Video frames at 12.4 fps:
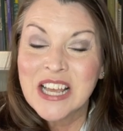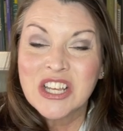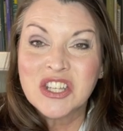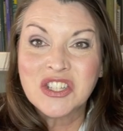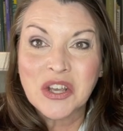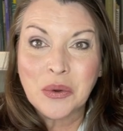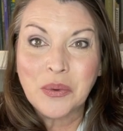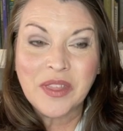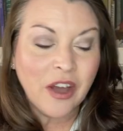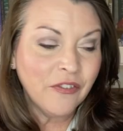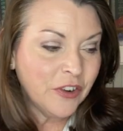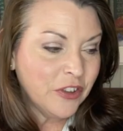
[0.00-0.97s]
So
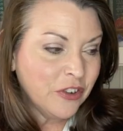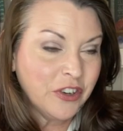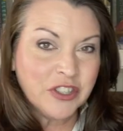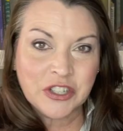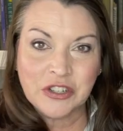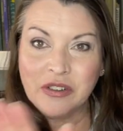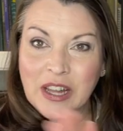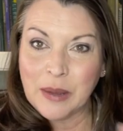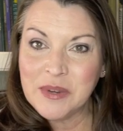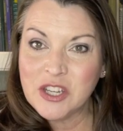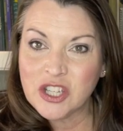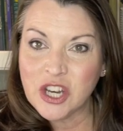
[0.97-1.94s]
without further ado, let
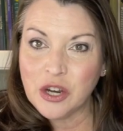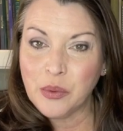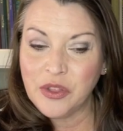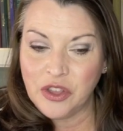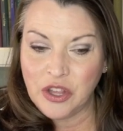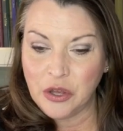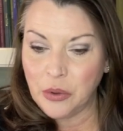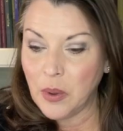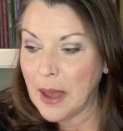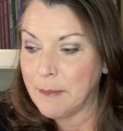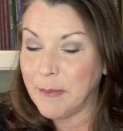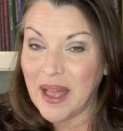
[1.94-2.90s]
me share with you
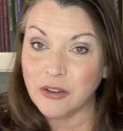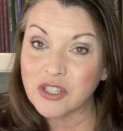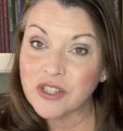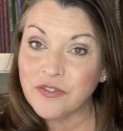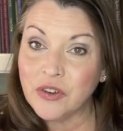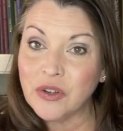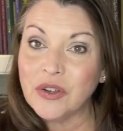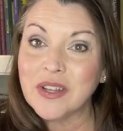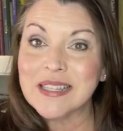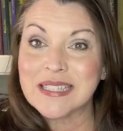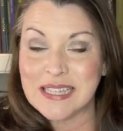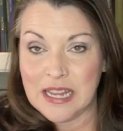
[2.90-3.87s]
Bountiful
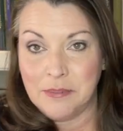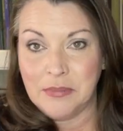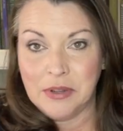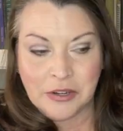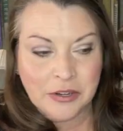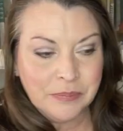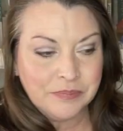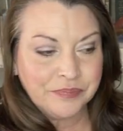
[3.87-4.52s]
Sampler.